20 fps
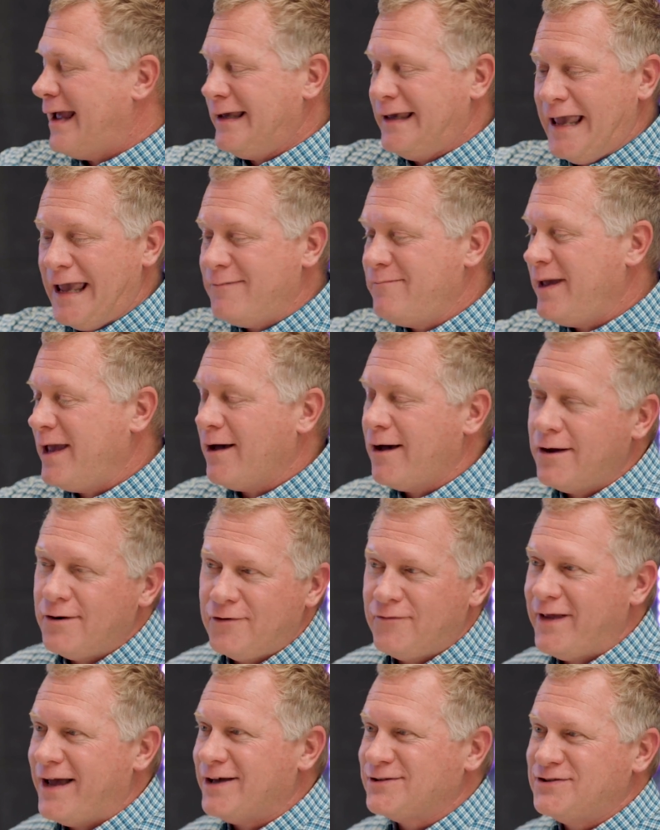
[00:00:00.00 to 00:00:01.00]
gave me
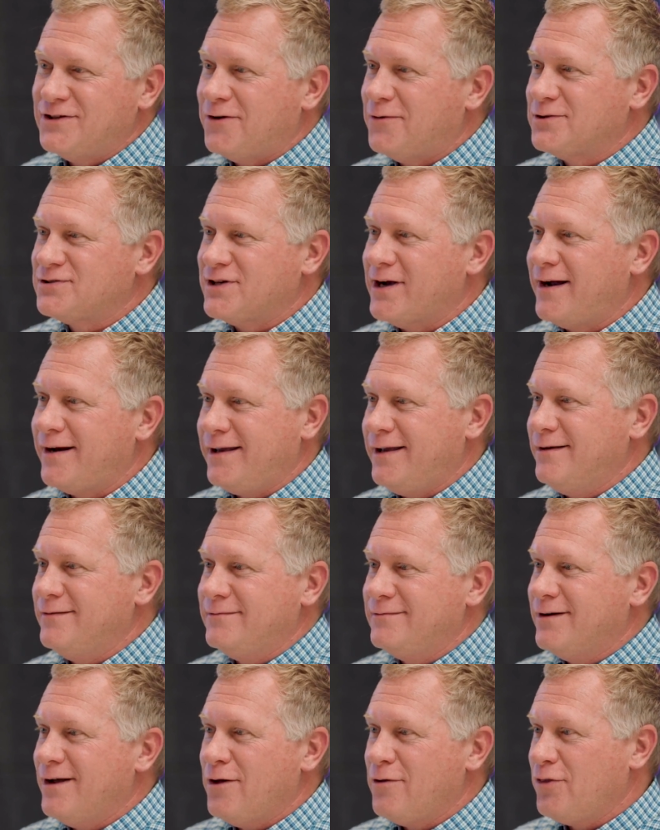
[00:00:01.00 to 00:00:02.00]
$100,000
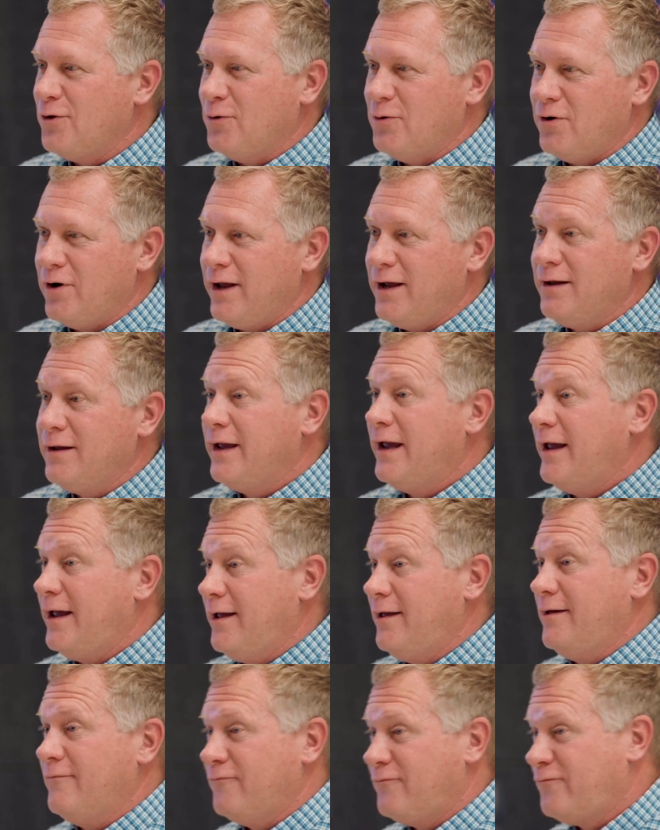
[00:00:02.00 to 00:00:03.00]
signing authority
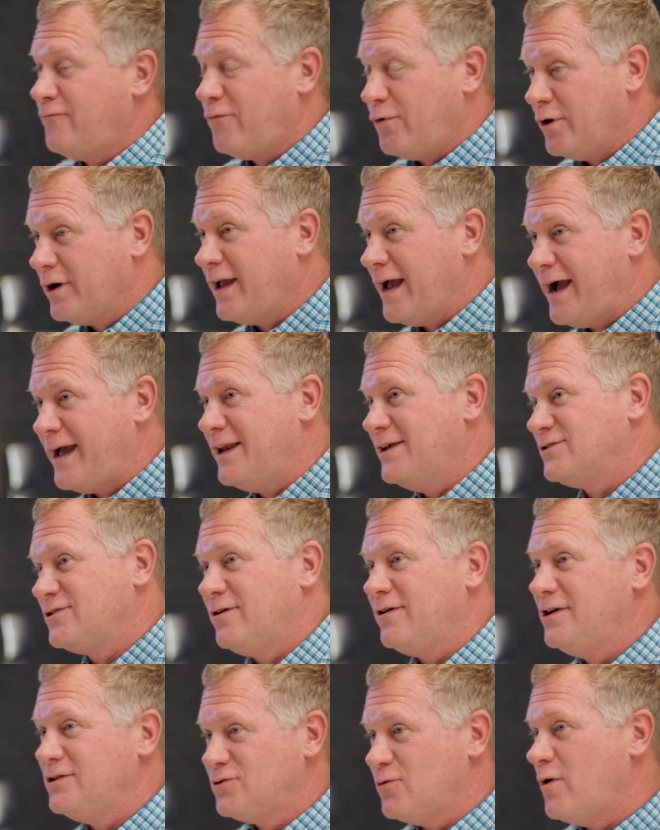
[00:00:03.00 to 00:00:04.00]
for a guy in his
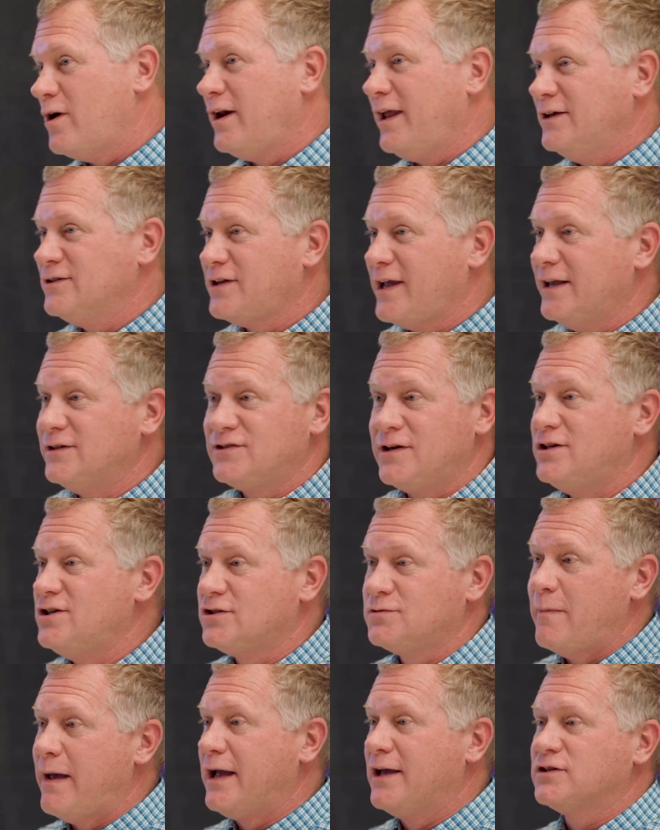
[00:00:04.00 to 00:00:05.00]
early 20s and said,
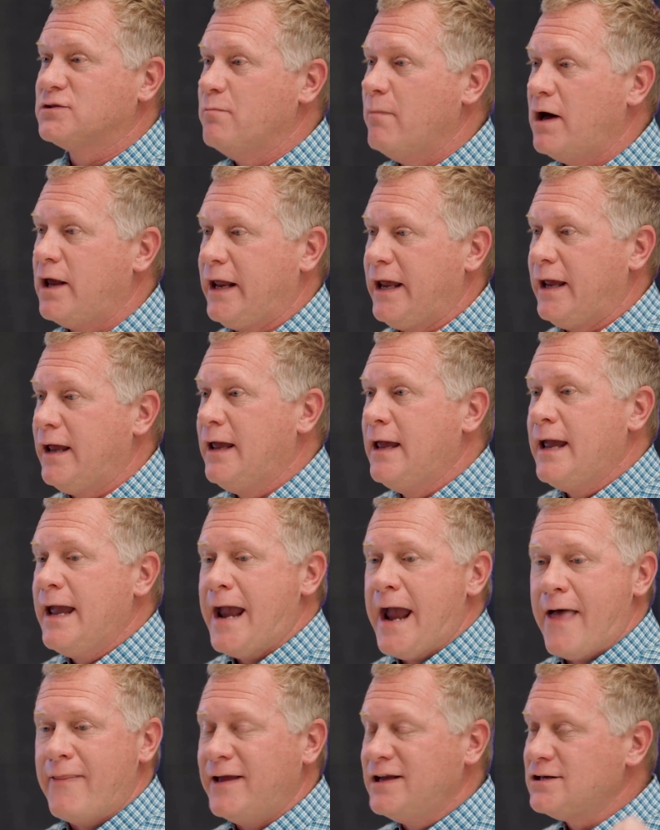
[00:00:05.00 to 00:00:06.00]
just make us money.
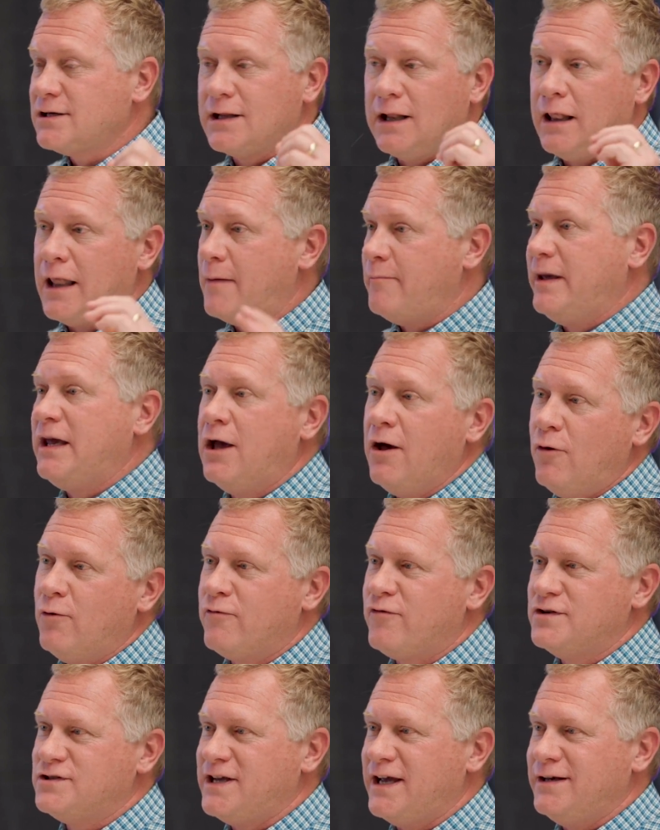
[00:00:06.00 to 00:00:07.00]
And they just let me go
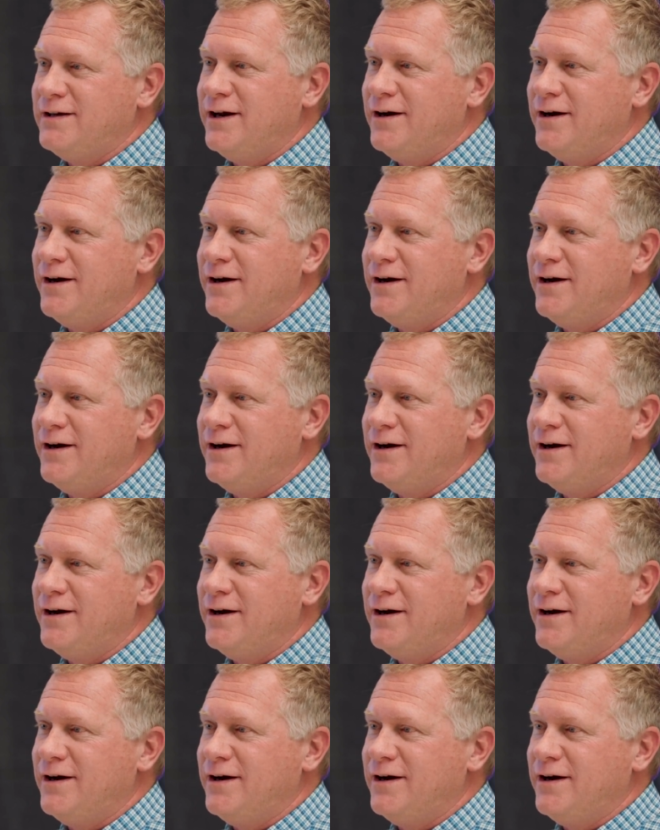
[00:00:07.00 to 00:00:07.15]
for 10